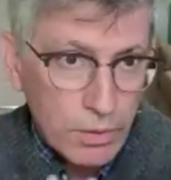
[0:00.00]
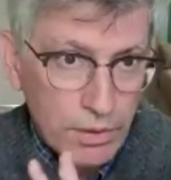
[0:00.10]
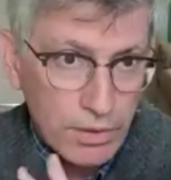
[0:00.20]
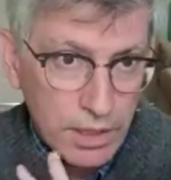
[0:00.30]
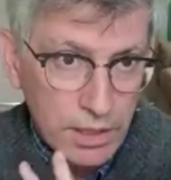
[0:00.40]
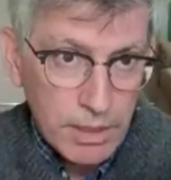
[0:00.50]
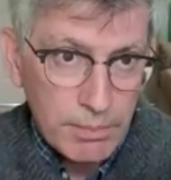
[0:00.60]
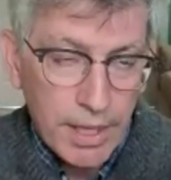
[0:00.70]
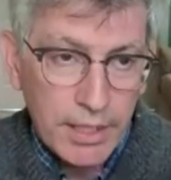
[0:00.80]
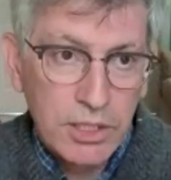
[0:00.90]
with
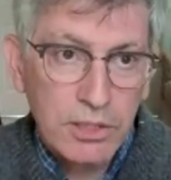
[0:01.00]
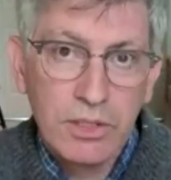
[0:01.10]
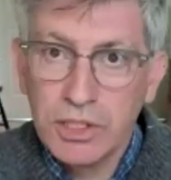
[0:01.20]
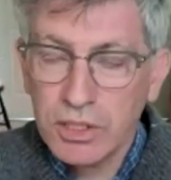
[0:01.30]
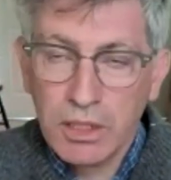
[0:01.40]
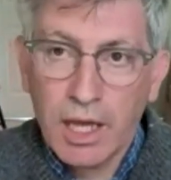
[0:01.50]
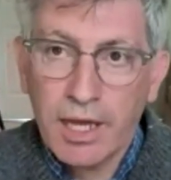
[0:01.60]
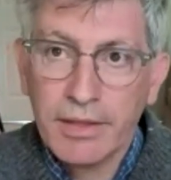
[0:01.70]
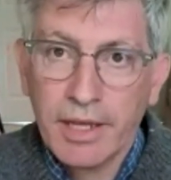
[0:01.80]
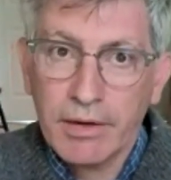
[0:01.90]
TB patients just
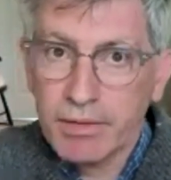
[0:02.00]
lying there.